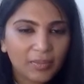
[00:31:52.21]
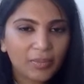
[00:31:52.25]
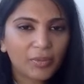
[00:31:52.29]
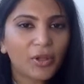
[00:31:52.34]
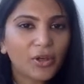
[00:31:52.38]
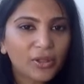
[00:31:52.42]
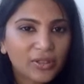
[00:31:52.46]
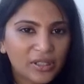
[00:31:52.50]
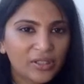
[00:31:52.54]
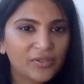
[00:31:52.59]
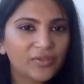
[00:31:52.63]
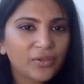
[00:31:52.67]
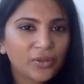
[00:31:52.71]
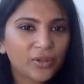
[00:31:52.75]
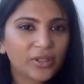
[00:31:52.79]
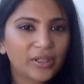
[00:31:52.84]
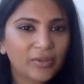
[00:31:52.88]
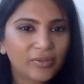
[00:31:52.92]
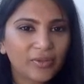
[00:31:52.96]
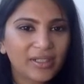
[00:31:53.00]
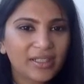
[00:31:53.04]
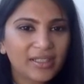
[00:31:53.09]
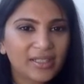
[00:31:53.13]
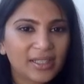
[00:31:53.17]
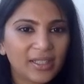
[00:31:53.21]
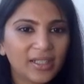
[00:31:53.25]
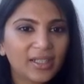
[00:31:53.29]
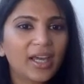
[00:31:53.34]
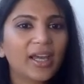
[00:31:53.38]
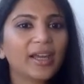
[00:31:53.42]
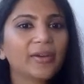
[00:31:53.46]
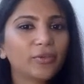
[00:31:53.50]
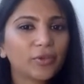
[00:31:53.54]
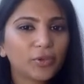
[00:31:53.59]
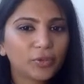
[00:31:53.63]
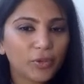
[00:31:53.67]
blogs you've already written,
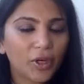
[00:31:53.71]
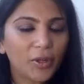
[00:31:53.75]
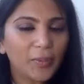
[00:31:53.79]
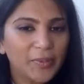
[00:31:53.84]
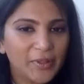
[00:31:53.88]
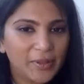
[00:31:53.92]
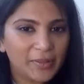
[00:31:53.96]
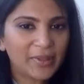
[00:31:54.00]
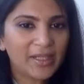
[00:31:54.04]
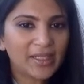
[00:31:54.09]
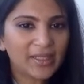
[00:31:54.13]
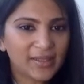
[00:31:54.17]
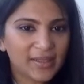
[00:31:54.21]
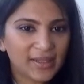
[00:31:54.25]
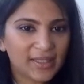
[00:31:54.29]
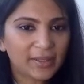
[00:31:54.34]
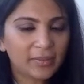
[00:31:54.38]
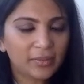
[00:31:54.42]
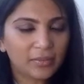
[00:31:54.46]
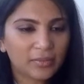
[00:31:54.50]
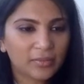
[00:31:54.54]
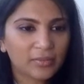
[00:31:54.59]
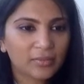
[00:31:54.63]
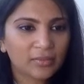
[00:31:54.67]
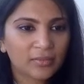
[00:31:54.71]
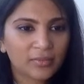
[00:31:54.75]
I would optimize them.